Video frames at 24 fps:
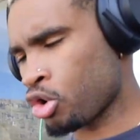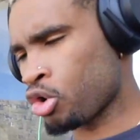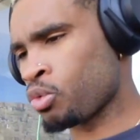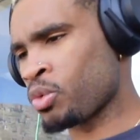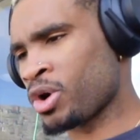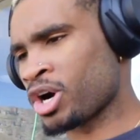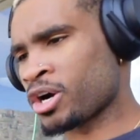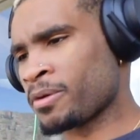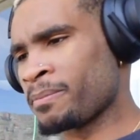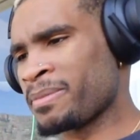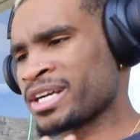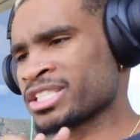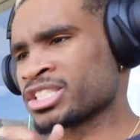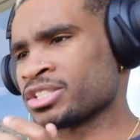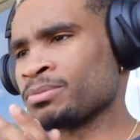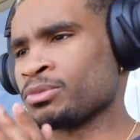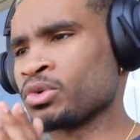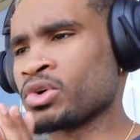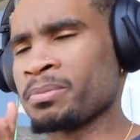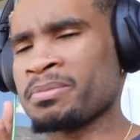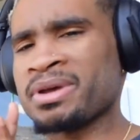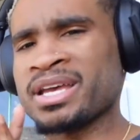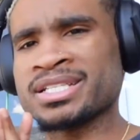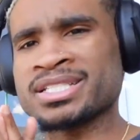people, welcome back to
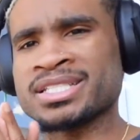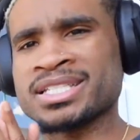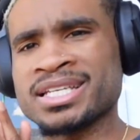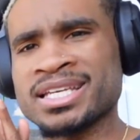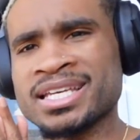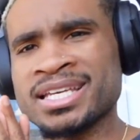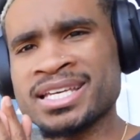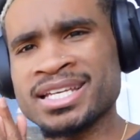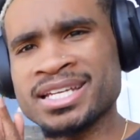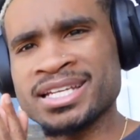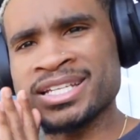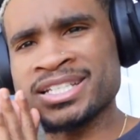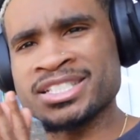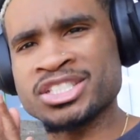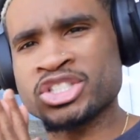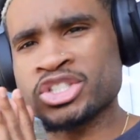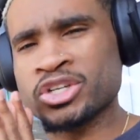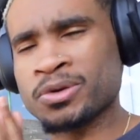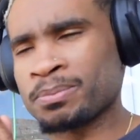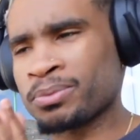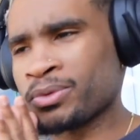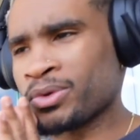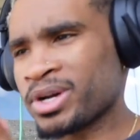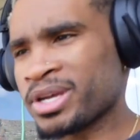more Mansa. It is
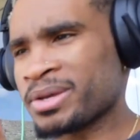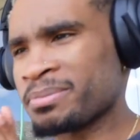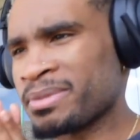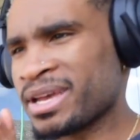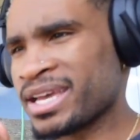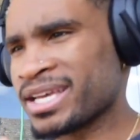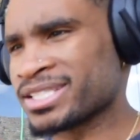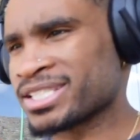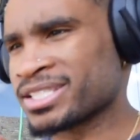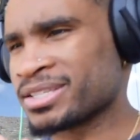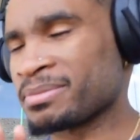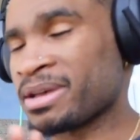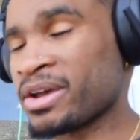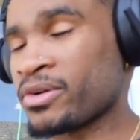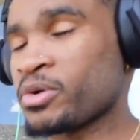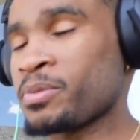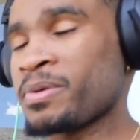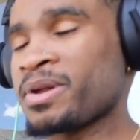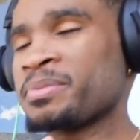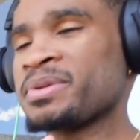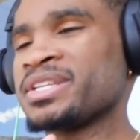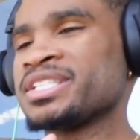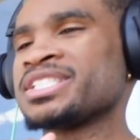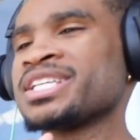your boy Mansa, man. We're
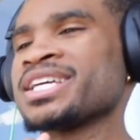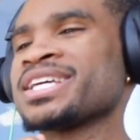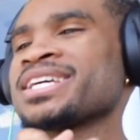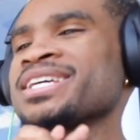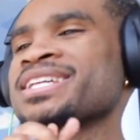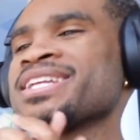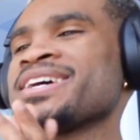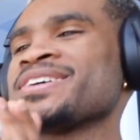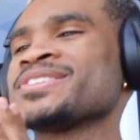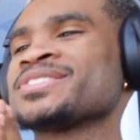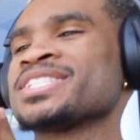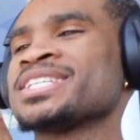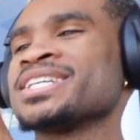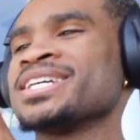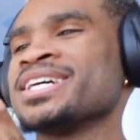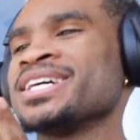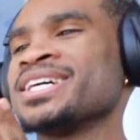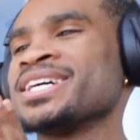about to be checking out.